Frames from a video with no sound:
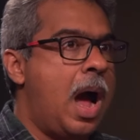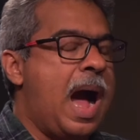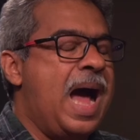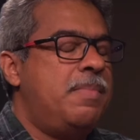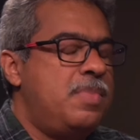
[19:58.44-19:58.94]

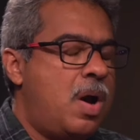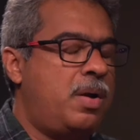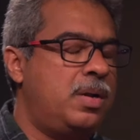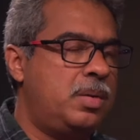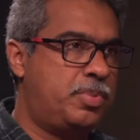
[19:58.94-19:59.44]
I'm
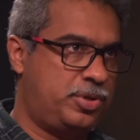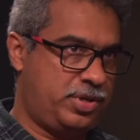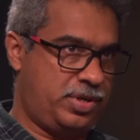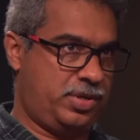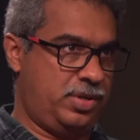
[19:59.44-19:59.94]
not in a
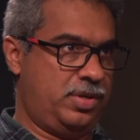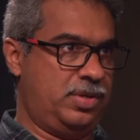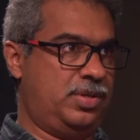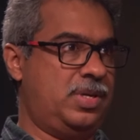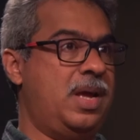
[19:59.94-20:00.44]
position to
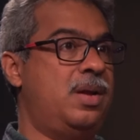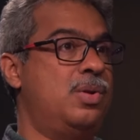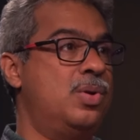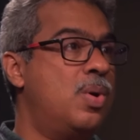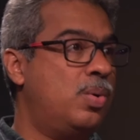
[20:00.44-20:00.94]
say
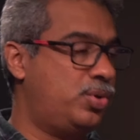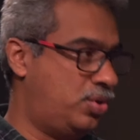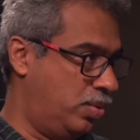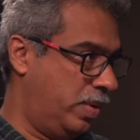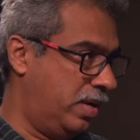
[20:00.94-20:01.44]
no
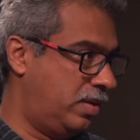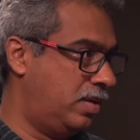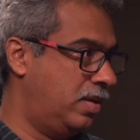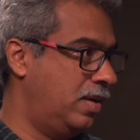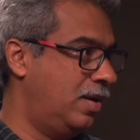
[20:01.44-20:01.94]
to it
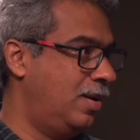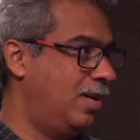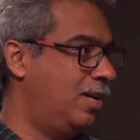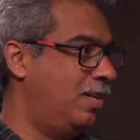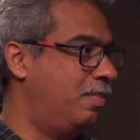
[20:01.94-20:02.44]

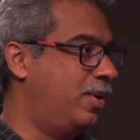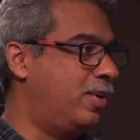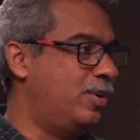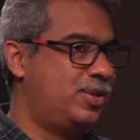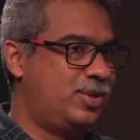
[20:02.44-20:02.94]

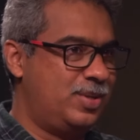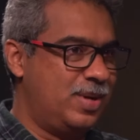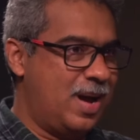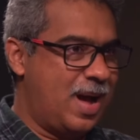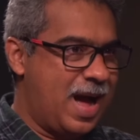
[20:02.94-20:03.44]
because
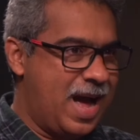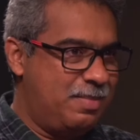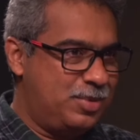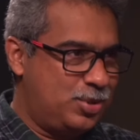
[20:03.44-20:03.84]
I'm